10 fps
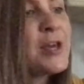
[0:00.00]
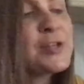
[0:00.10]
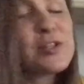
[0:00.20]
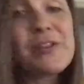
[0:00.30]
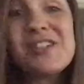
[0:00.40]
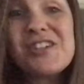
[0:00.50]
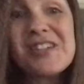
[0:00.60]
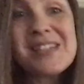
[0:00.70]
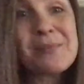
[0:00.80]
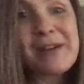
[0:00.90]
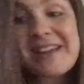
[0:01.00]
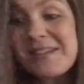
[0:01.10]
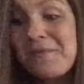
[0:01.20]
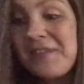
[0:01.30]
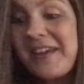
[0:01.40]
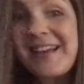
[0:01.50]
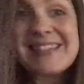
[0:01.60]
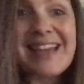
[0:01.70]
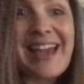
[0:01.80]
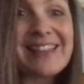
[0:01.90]
So these are just some random
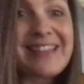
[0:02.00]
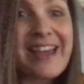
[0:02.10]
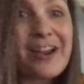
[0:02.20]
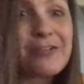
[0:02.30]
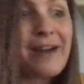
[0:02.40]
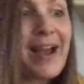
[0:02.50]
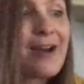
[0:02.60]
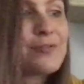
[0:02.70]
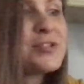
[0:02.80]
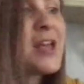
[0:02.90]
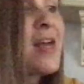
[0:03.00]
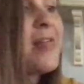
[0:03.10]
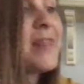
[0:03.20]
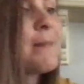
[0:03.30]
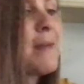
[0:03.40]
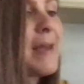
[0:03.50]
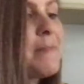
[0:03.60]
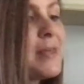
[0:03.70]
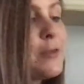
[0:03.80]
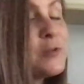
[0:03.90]
things I had laying around that might
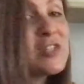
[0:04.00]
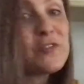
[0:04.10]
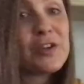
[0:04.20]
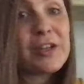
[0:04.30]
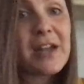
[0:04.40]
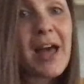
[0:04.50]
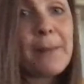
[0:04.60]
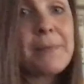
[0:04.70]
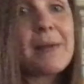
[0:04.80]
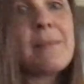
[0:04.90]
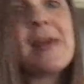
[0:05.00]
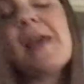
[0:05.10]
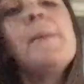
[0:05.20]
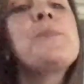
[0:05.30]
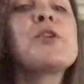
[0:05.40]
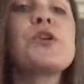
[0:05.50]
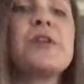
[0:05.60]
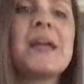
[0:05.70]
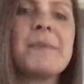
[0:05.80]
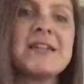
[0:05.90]
be useful in helping me
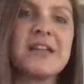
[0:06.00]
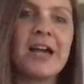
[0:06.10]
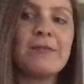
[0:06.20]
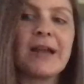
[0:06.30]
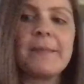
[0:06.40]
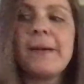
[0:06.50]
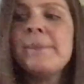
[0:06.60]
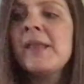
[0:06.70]
create my diorama.